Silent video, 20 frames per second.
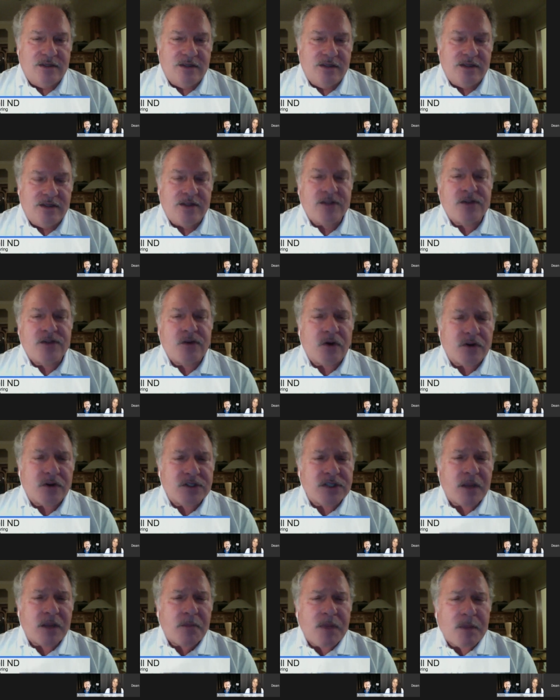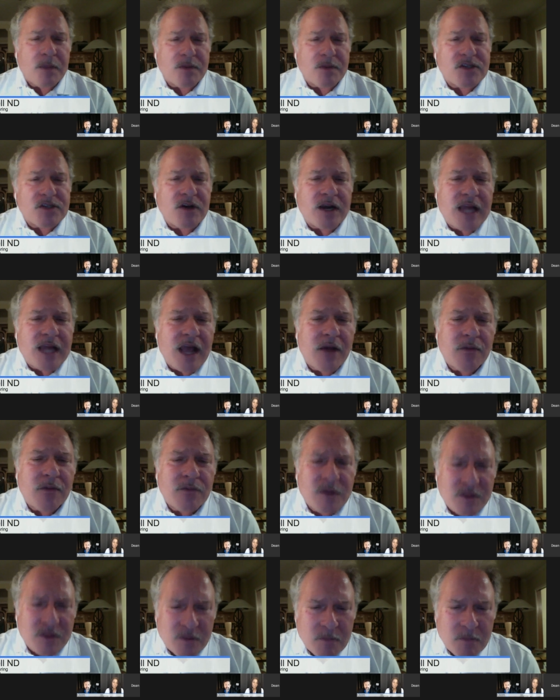And so some people start out
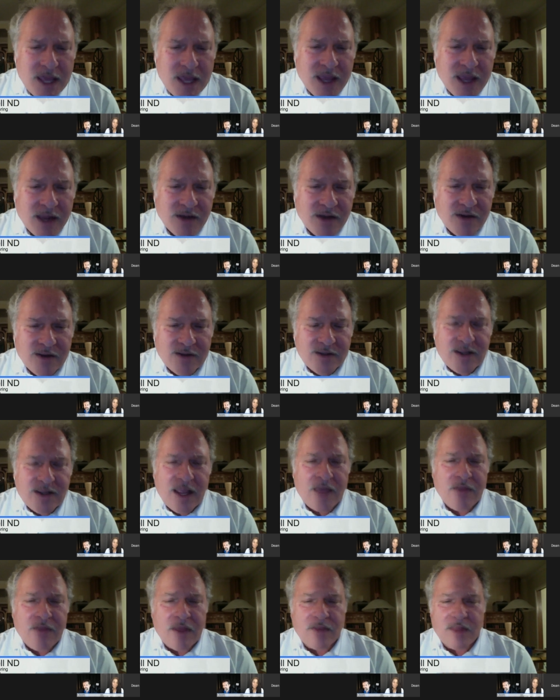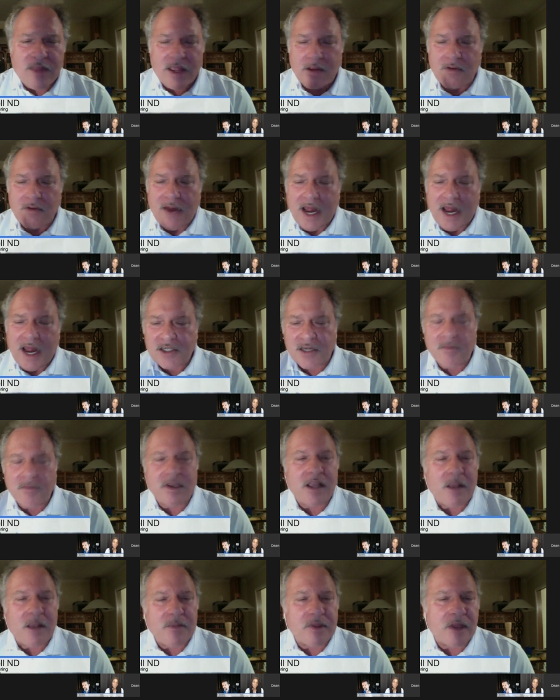with the pain, and then they gradually
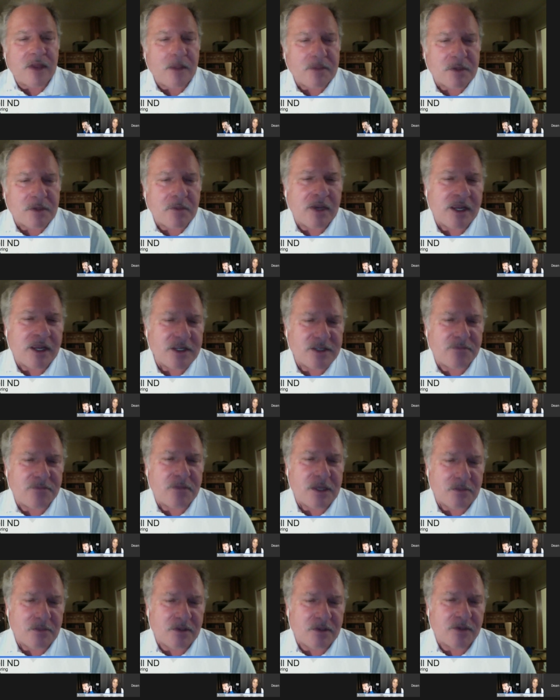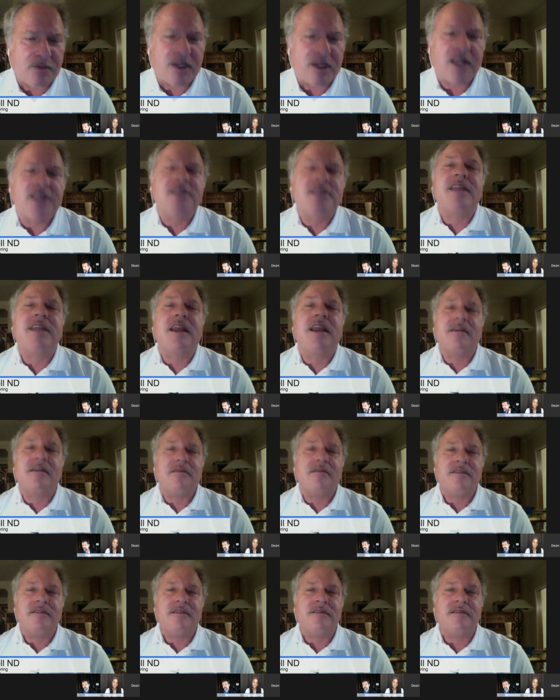become the optimized people because they
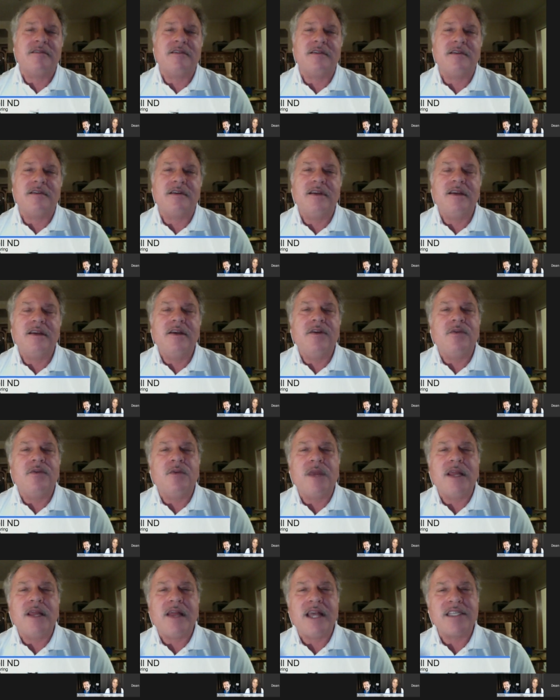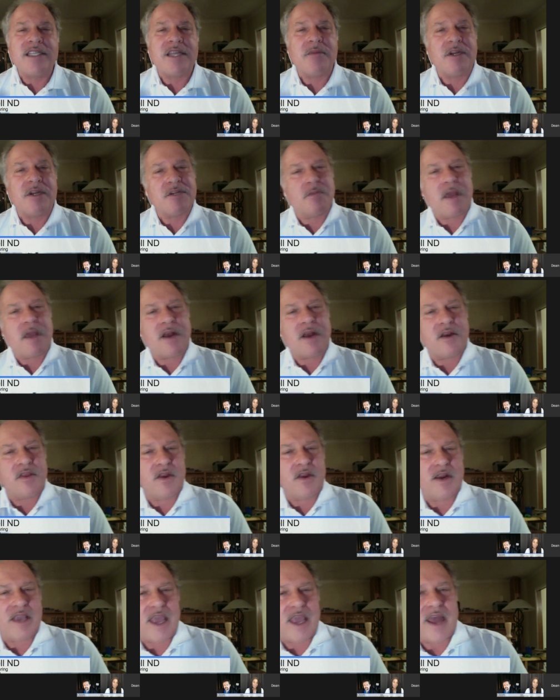realize how much better
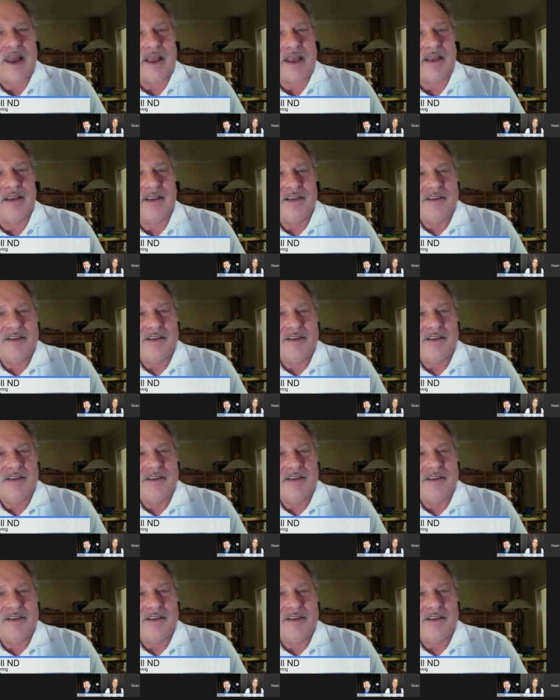they're getting.